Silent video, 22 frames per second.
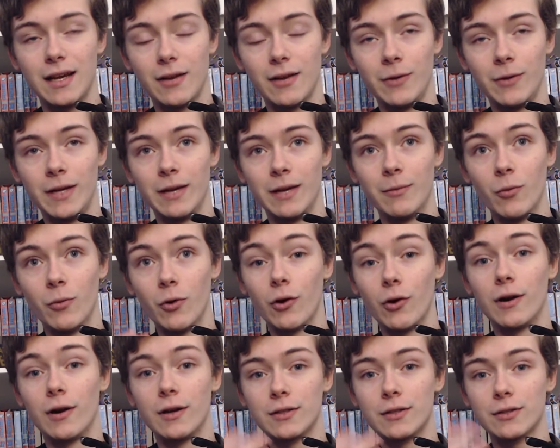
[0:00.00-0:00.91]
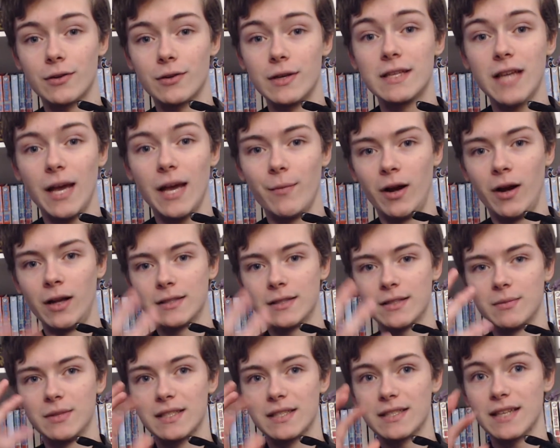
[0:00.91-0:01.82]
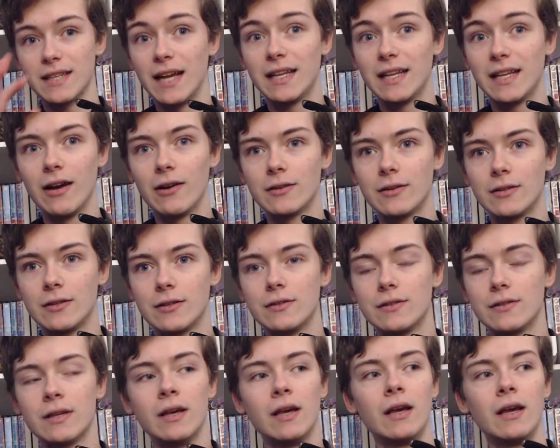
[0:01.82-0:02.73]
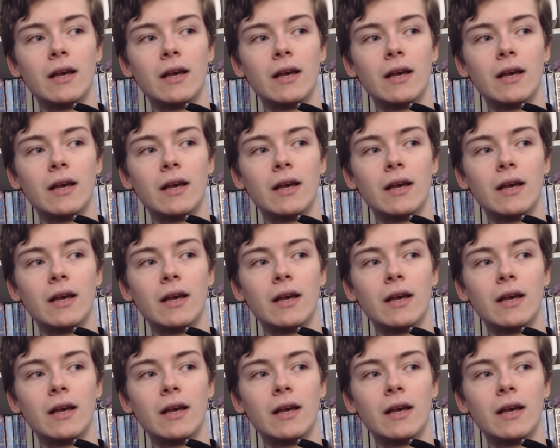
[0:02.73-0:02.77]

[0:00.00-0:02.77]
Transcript: we get more screen time on some of the side characters,